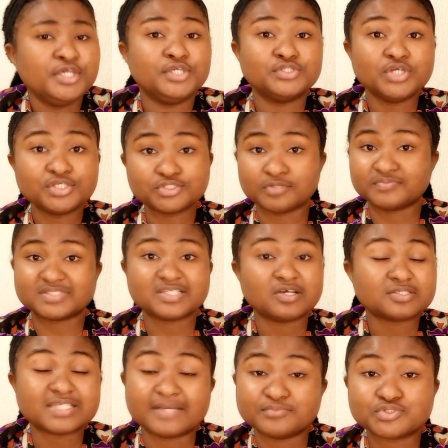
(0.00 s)
It's not some
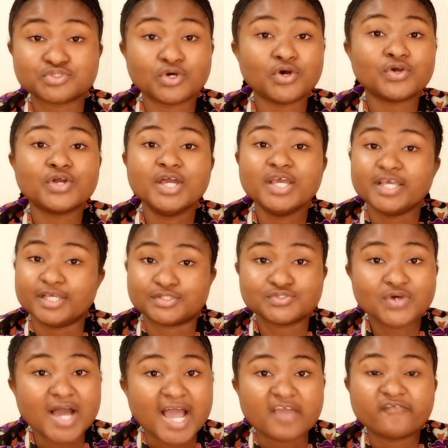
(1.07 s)
Samsung. It's
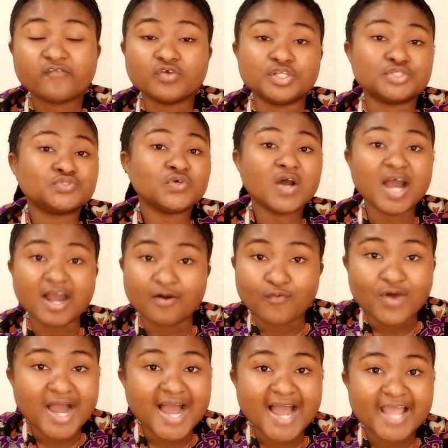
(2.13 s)
not iPhone. It's not
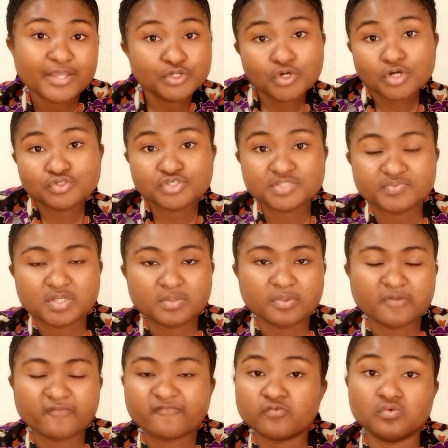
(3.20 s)
Hawaii. You know those big
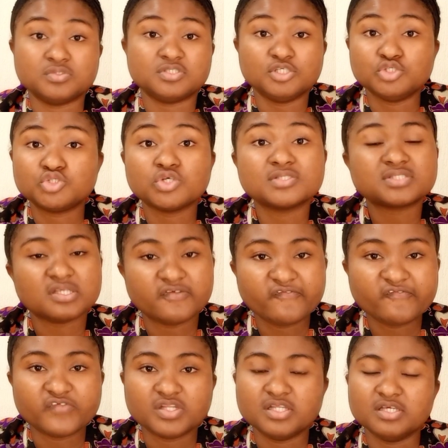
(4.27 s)
phones. It's just
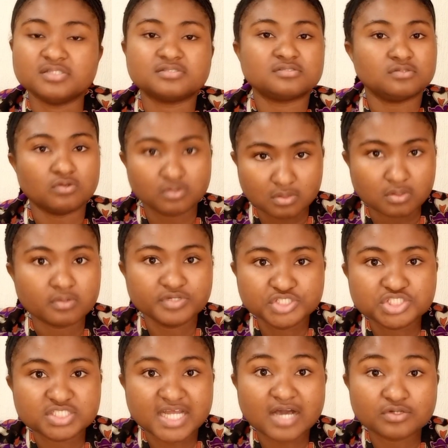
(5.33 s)
Infinix.
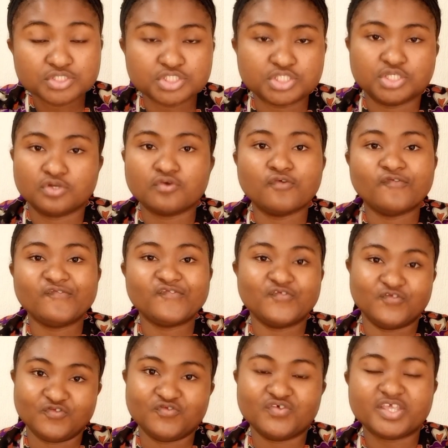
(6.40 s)
Original Chinko phone.